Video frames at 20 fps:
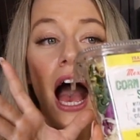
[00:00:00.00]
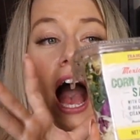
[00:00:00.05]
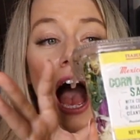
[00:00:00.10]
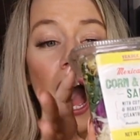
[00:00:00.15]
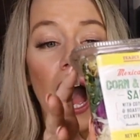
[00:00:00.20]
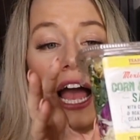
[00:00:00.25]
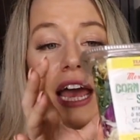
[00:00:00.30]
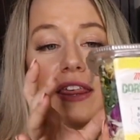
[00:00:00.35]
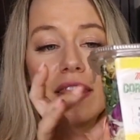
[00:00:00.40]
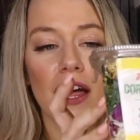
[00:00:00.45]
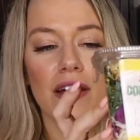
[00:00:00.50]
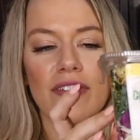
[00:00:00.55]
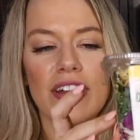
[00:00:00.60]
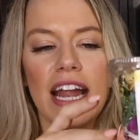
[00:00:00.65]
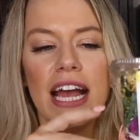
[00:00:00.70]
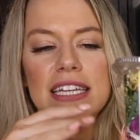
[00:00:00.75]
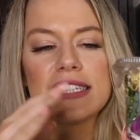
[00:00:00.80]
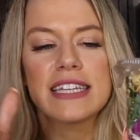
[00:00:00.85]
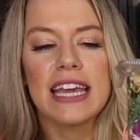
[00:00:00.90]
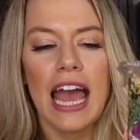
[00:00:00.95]
I love it.
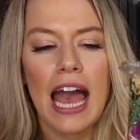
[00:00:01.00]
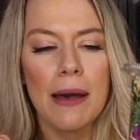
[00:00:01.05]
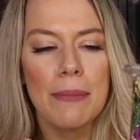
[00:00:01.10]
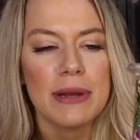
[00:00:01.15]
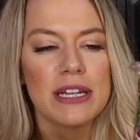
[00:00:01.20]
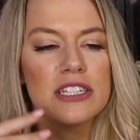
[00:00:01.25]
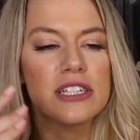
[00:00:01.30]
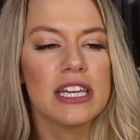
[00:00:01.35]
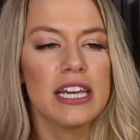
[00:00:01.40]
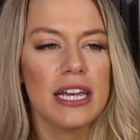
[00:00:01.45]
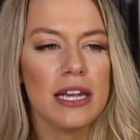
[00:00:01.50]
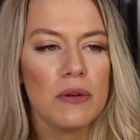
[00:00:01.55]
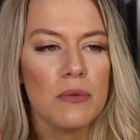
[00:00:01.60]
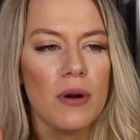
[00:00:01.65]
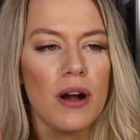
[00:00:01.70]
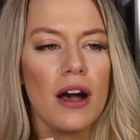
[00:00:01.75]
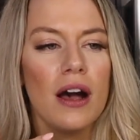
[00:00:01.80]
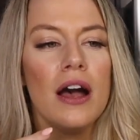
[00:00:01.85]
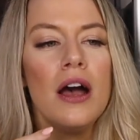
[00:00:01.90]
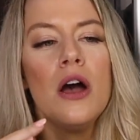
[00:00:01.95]
It has cabbage,
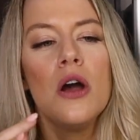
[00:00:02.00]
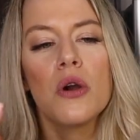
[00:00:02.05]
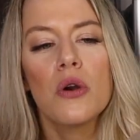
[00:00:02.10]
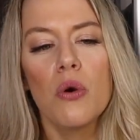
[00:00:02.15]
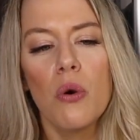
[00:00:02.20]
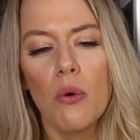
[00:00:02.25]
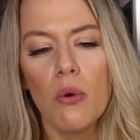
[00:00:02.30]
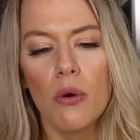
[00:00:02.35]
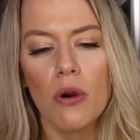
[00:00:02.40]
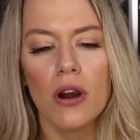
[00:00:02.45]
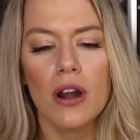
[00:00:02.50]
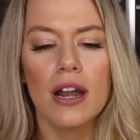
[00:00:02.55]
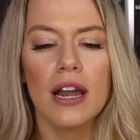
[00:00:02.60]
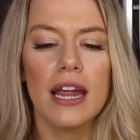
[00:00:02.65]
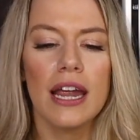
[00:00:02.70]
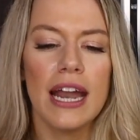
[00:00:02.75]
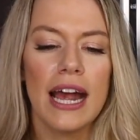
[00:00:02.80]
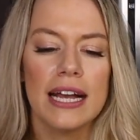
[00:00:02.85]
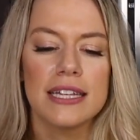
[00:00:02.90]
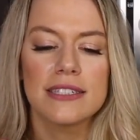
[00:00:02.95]
quinoa, corn,
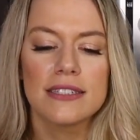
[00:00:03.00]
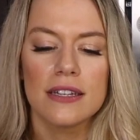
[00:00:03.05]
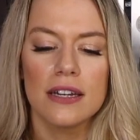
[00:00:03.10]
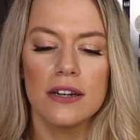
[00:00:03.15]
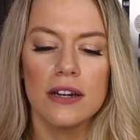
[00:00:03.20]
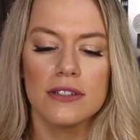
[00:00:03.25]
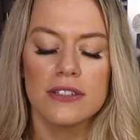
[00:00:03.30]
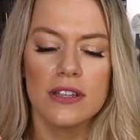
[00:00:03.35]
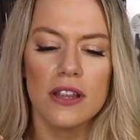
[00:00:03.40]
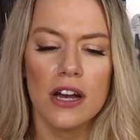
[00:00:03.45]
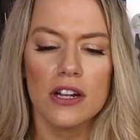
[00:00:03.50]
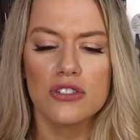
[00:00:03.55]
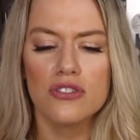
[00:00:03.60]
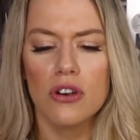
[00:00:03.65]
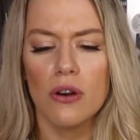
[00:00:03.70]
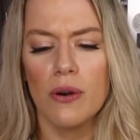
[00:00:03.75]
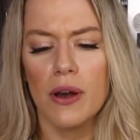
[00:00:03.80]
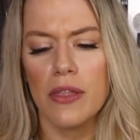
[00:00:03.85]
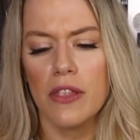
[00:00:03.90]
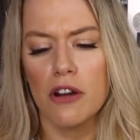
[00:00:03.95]
it has
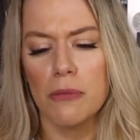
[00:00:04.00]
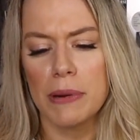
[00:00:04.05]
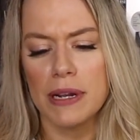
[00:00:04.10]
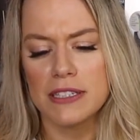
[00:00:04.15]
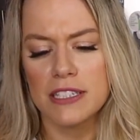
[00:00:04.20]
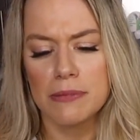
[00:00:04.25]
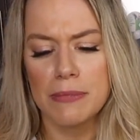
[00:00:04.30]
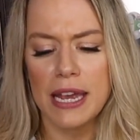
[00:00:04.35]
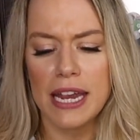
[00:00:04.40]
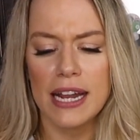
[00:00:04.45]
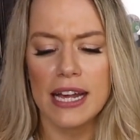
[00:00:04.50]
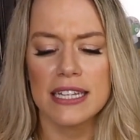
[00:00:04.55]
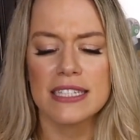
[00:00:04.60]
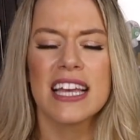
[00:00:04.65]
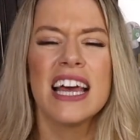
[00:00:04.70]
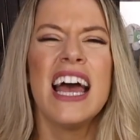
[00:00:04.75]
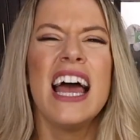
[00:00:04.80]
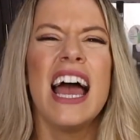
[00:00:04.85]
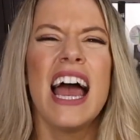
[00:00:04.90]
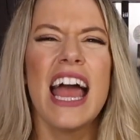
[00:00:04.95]
cilantro, a little bit of
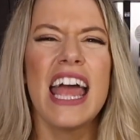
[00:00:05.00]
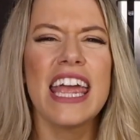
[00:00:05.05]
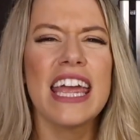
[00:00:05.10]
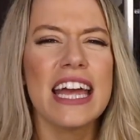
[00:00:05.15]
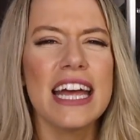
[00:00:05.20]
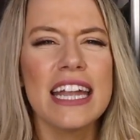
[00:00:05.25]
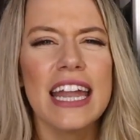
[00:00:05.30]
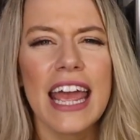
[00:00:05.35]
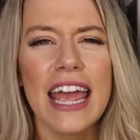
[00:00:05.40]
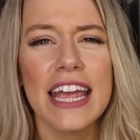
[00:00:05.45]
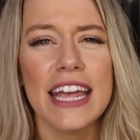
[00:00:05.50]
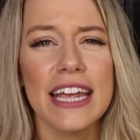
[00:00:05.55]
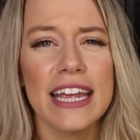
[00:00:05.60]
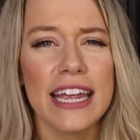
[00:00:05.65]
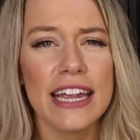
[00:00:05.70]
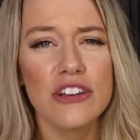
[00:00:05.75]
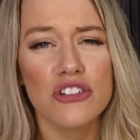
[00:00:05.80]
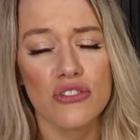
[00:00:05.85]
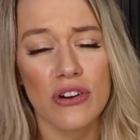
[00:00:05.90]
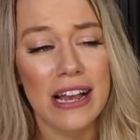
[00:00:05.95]
tomatoes, and
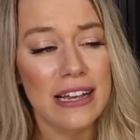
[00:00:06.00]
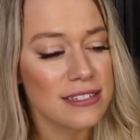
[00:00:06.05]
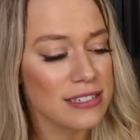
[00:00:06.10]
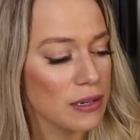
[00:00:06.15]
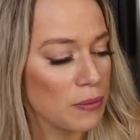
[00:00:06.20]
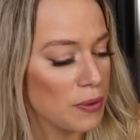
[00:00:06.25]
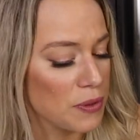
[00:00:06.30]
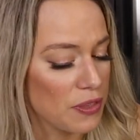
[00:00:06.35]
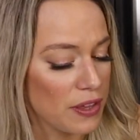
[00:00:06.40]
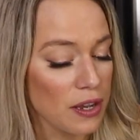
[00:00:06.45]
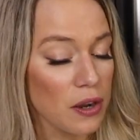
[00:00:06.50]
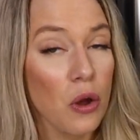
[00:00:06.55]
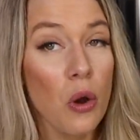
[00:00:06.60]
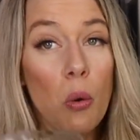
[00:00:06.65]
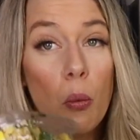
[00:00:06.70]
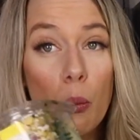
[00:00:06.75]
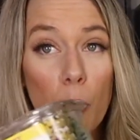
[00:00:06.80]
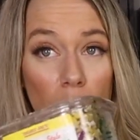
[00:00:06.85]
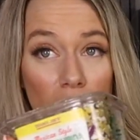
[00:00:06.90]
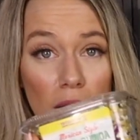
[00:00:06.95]
a dressing with it.
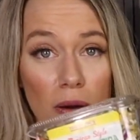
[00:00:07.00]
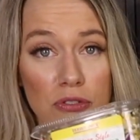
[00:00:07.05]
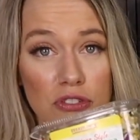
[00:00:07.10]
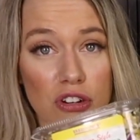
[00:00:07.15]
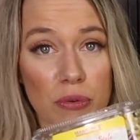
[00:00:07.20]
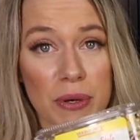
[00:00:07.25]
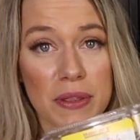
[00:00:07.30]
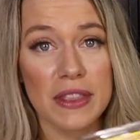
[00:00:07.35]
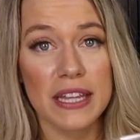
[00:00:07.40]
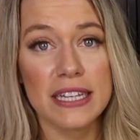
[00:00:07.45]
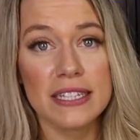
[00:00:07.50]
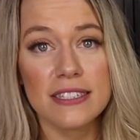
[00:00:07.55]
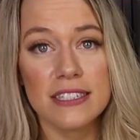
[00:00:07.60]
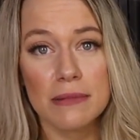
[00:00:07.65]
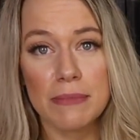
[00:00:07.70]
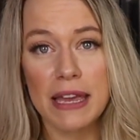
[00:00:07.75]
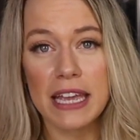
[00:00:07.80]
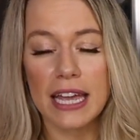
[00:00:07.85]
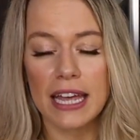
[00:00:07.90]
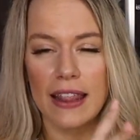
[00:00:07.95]
What I'll do with this
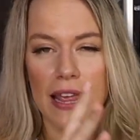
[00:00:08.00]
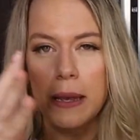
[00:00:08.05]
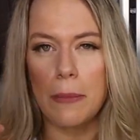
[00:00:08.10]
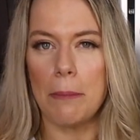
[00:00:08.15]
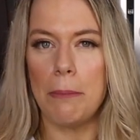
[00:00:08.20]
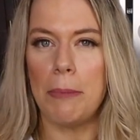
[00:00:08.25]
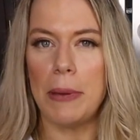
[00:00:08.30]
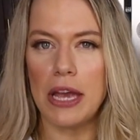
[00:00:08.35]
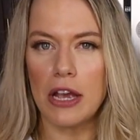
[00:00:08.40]
to make it like